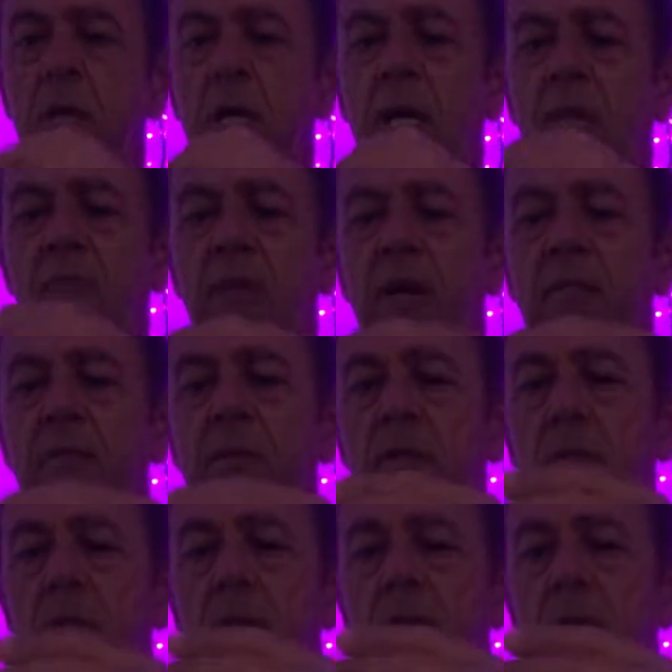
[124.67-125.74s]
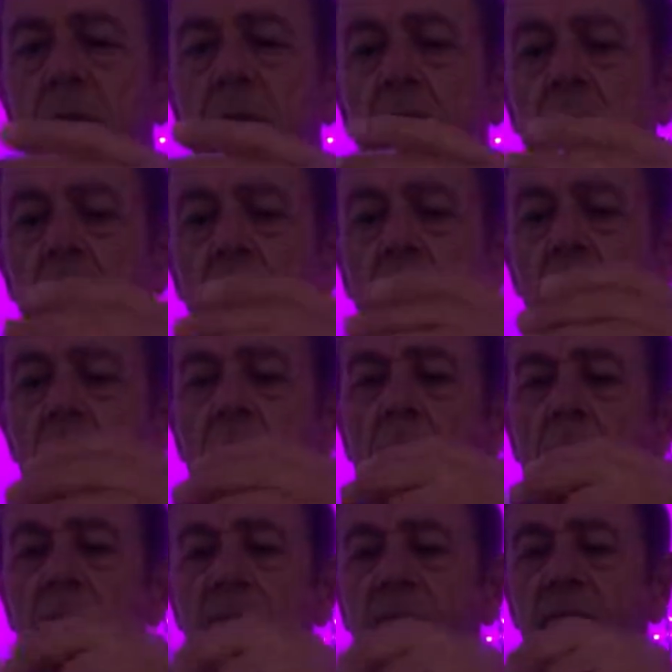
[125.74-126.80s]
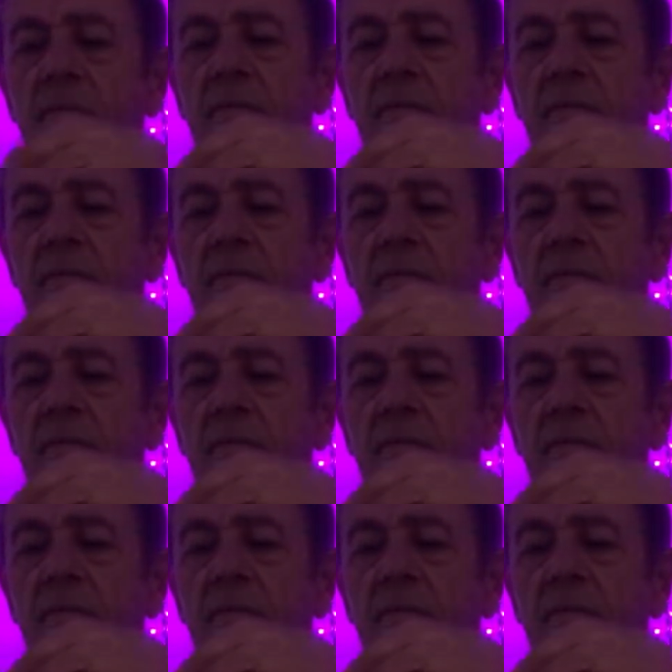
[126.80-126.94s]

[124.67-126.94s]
you have left? You have